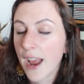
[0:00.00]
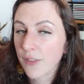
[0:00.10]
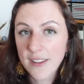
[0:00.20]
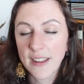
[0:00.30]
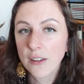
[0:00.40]

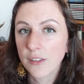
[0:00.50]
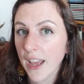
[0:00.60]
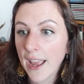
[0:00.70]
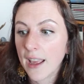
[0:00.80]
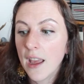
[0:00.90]
every single
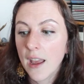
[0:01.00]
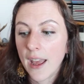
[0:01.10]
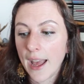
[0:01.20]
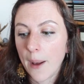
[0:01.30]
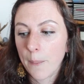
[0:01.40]
day,
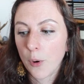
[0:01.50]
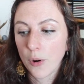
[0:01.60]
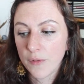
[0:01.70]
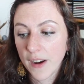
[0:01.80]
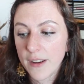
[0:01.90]

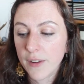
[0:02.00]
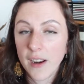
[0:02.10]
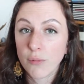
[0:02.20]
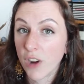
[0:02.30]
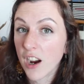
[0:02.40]
or very,
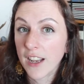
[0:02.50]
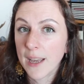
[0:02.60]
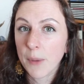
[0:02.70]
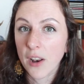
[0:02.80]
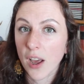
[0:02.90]
very rarely
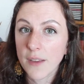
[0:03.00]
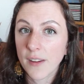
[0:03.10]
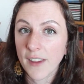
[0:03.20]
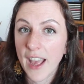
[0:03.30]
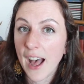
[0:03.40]
in my life
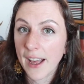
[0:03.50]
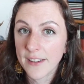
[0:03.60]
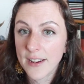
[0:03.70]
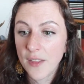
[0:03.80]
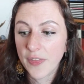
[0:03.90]
have I
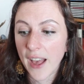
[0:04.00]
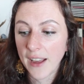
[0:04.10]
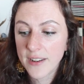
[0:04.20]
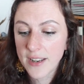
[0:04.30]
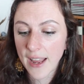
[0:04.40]
had
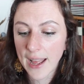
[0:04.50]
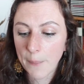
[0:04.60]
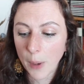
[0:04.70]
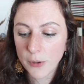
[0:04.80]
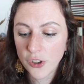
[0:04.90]
that
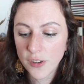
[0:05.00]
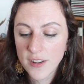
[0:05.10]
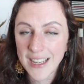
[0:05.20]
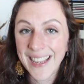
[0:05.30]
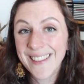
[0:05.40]

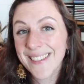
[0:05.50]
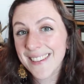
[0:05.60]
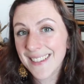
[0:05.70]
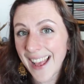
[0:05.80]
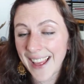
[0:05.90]
opportunity.
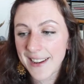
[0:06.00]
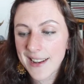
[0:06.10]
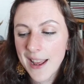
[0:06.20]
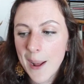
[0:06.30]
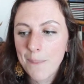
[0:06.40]
Instead,
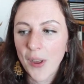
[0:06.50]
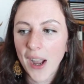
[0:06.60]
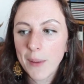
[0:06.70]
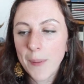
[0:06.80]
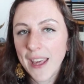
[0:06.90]

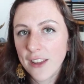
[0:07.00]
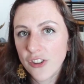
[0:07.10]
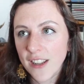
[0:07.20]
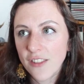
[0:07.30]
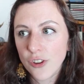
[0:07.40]
I'm a
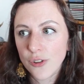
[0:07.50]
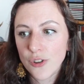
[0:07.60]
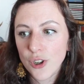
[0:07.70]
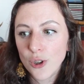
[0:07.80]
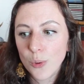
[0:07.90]
PhD student
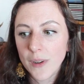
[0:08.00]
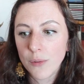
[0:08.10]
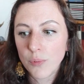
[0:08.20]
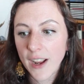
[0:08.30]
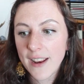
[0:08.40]
who will
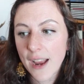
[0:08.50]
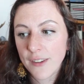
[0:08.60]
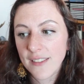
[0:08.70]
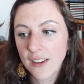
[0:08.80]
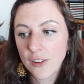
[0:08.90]
write
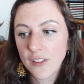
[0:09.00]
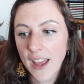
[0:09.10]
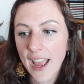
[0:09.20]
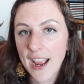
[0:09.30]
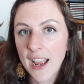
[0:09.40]
every single
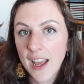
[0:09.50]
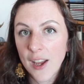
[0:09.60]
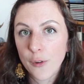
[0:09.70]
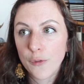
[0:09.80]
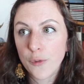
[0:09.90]
day
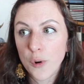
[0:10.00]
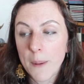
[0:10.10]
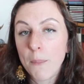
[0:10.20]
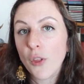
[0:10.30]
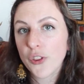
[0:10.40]
for a
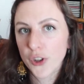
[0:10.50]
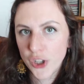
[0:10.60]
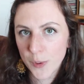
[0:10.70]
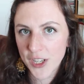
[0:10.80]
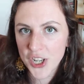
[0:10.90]
month or
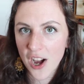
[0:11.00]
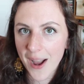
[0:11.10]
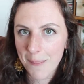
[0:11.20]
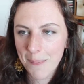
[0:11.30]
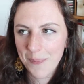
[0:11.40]
two at a
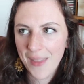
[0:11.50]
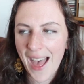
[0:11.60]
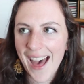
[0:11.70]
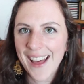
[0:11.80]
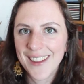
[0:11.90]
time
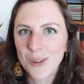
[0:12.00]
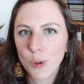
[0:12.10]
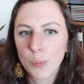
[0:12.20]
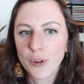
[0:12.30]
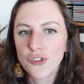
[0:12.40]
and
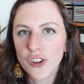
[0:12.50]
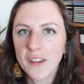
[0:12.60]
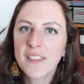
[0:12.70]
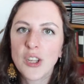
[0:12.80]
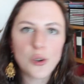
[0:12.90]
will
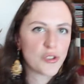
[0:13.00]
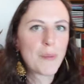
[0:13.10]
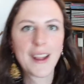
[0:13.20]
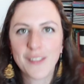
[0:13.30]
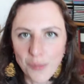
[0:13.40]
produce huge
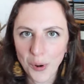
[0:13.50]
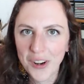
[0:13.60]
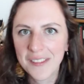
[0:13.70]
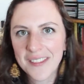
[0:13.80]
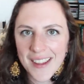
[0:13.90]
amounts of
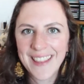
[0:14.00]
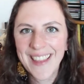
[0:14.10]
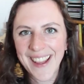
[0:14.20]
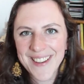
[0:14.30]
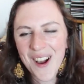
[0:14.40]
words in
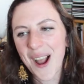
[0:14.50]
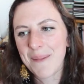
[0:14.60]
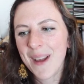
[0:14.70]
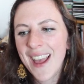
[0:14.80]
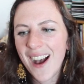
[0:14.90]
that
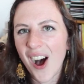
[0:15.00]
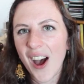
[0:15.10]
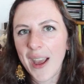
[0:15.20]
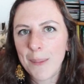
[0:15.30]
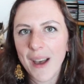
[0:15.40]
time.
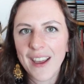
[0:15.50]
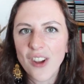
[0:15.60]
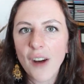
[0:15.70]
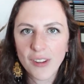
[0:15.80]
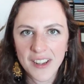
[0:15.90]
I'm a
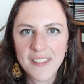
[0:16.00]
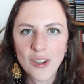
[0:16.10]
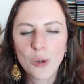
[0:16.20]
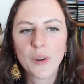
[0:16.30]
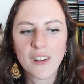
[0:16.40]
novelist
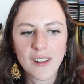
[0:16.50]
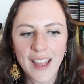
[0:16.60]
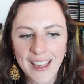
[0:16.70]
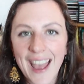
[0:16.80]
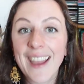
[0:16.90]
who will,
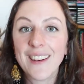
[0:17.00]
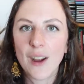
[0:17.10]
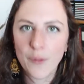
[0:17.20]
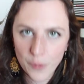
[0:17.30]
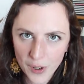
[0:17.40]
again,
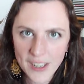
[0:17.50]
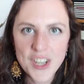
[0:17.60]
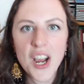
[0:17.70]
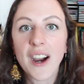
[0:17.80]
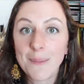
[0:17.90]
for an
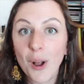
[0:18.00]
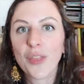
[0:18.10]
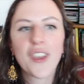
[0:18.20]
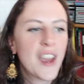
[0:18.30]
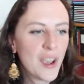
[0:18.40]
entire
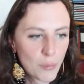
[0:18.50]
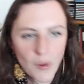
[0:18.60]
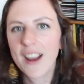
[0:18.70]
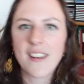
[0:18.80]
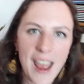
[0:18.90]
month,
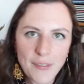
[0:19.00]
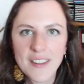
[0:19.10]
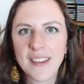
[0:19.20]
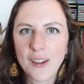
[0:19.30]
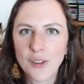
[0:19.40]
write every
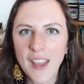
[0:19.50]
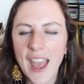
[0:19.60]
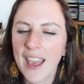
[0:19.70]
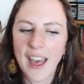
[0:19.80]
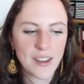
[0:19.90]
single
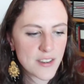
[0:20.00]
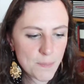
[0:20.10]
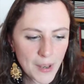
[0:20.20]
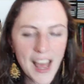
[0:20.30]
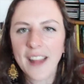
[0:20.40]
day and
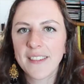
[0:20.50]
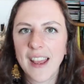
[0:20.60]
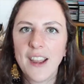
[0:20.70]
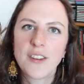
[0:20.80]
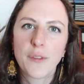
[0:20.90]
blast
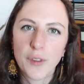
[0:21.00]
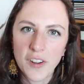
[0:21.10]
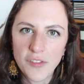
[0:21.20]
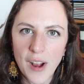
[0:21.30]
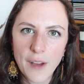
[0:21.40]
out a
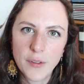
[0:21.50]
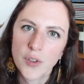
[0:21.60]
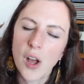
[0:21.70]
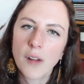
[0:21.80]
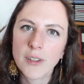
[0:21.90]
first draft of a
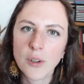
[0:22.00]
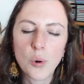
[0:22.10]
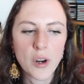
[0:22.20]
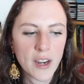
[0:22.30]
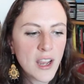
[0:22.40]
novel,
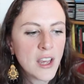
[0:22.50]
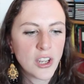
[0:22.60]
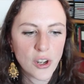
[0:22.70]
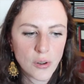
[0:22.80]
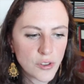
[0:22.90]
or,
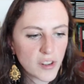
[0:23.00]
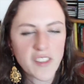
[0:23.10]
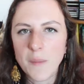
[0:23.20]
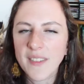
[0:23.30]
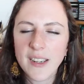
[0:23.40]
you know, do
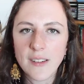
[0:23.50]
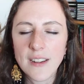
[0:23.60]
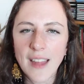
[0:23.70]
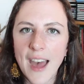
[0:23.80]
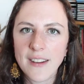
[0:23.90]
some
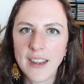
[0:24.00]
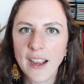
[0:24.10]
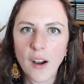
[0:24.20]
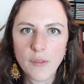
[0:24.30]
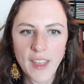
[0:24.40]
serious
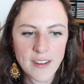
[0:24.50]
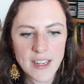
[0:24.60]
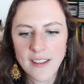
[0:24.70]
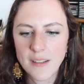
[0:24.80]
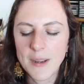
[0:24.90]
editing of that
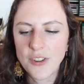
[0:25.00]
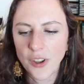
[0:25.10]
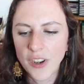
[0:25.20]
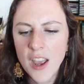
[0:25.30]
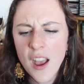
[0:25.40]
needs to be
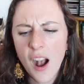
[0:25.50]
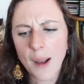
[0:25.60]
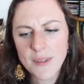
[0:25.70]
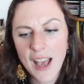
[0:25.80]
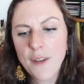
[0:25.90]
done.
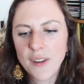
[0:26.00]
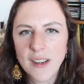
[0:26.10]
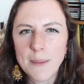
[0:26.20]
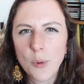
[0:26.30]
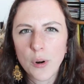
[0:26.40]
I'm
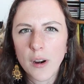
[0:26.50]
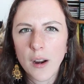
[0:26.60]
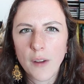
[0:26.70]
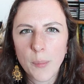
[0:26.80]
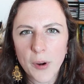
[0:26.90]
definitely more
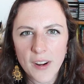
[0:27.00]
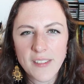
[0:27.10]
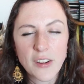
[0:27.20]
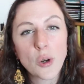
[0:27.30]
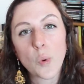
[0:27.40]
of a
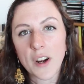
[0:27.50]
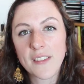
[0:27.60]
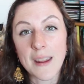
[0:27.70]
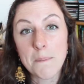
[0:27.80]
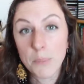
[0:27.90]
person who works
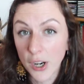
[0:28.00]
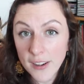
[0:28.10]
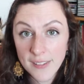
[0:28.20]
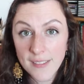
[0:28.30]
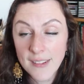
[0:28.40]
in
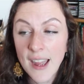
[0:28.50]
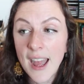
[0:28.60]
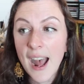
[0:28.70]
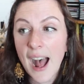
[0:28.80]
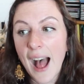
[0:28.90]
bursts,
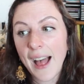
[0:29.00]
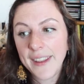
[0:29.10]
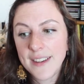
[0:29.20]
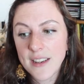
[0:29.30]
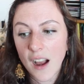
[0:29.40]

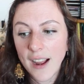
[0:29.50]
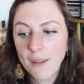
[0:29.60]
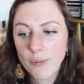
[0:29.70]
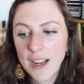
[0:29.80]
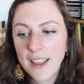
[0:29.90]
and I
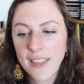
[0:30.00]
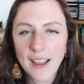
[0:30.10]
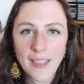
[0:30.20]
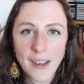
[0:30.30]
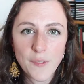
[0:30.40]
really
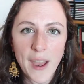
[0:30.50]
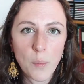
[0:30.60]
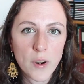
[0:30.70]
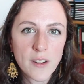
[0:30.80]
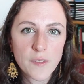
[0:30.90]
think that if that
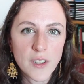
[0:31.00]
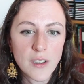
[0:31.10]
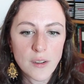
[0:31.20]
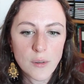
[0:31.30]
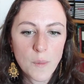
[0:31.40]
works for
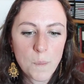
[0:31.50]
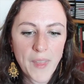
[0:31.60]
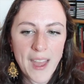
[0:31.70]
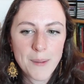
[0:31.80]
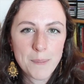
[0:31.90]
you,
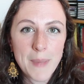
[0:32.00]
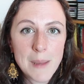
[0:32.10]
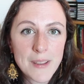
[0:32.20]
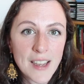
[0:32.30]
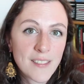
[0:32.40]
then
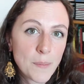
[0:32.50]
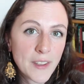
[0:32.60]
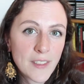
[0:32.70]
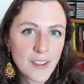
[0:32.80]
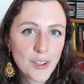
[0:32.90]
maybe that's
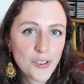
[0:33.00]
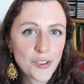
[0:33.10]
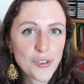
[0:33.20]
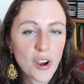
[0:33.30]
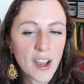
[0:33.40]
something that you should
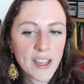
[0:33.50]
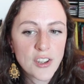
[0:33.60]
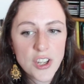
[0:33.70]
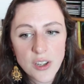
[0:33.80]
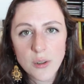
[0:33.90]
try
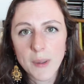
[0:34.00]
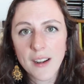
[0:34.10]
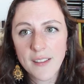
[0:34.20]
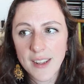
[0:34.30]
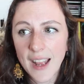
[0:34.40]
too,
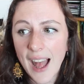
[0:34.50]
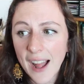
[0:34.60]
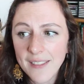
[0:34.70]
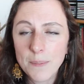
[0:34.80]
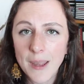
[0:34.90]
because it
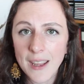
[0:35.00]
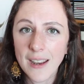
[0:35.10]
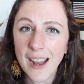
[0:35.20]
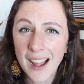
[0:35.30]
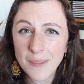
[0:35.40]

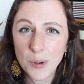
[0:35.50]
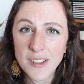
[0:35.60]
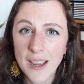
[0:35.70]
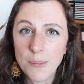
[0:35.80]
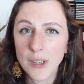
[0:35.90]
has worked
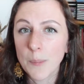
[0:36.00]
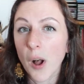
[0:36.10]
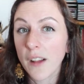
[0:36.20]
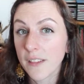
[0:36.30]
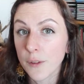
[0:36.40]
out pretty
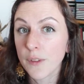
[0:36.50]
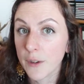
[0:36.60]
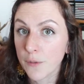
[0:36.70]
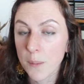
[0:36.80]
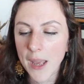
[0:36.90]
positively
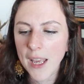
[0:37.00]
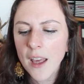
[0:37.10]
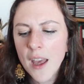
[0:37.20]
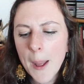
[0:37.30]
for me.